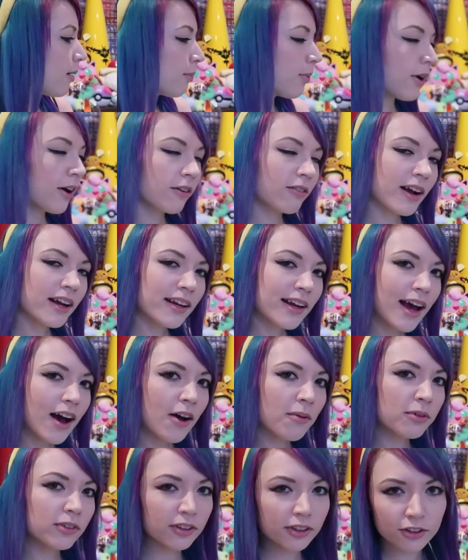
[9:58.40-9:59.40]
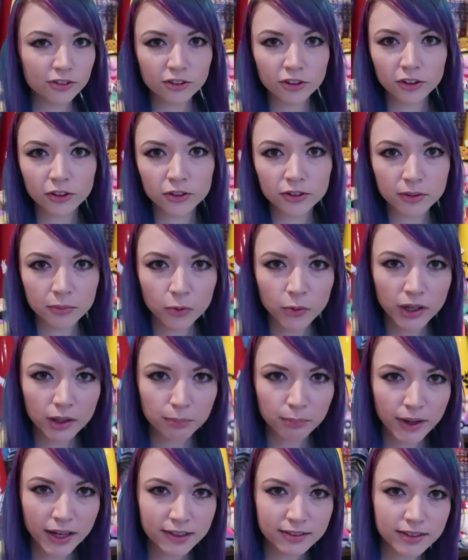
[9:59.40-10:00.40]
But right now I'm just gonna show you some
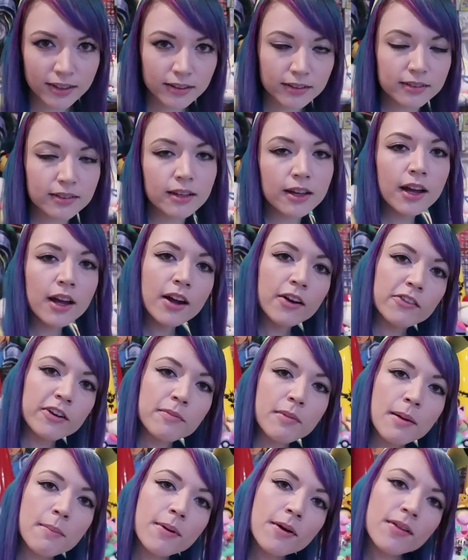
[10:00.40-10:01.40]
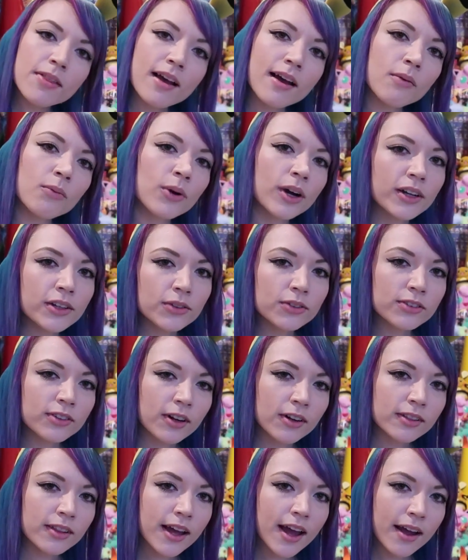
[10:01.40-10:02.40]
quick basics. Remember that where you
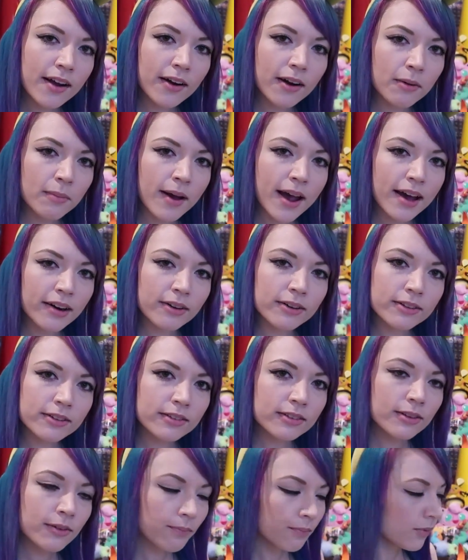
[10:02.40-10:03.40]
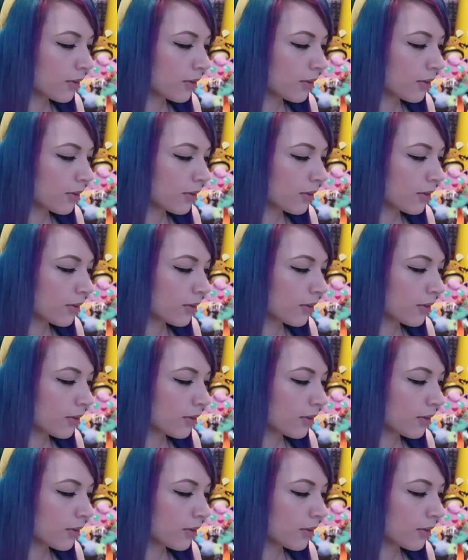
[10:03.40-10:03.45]
start the AR matters.